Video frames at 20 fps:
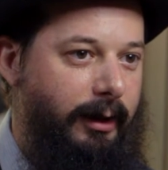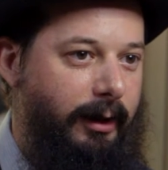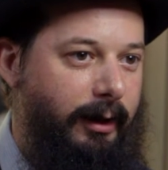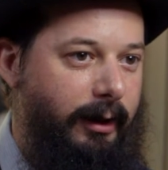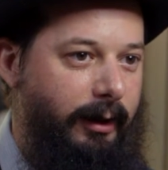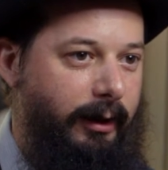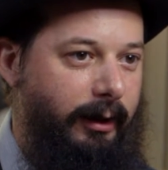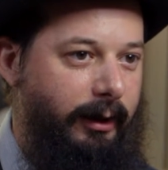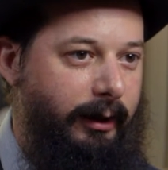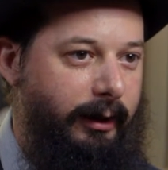
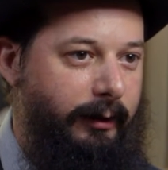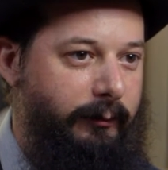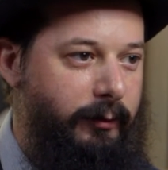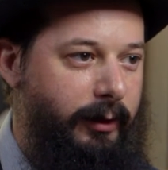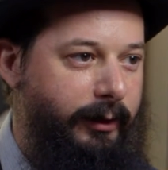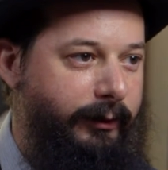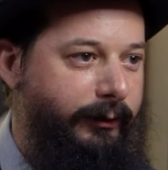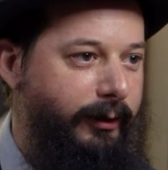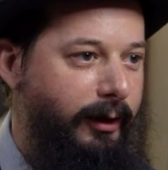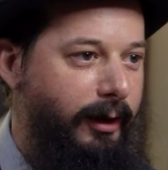At
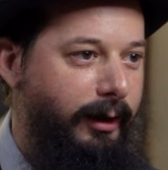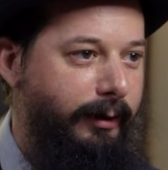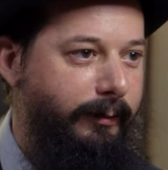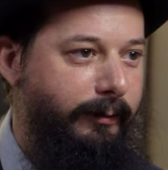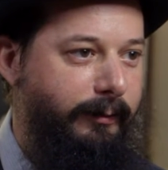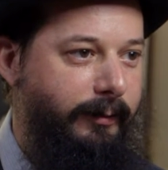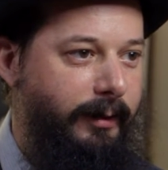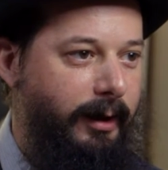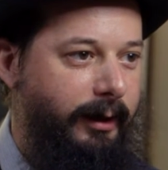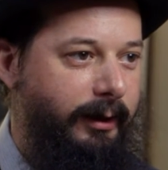one
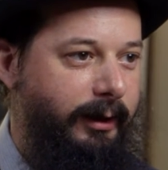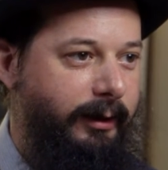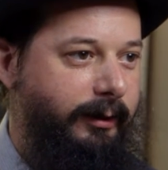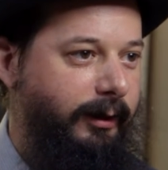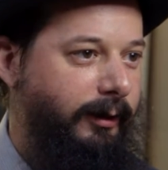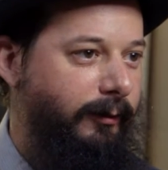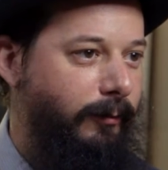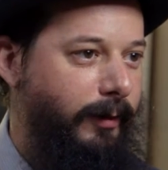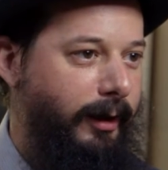time, IDT